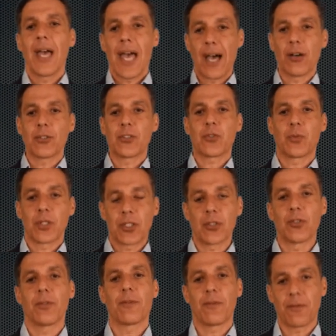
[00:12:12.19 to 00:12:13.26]
else
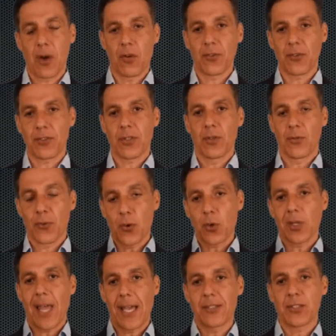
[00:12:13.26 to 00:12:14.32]
return false, four
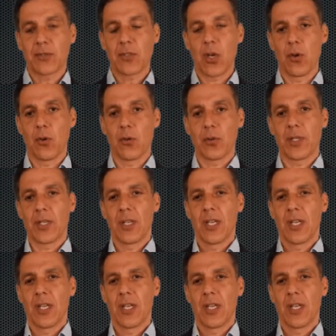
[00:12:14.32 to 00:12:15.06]
lines of code.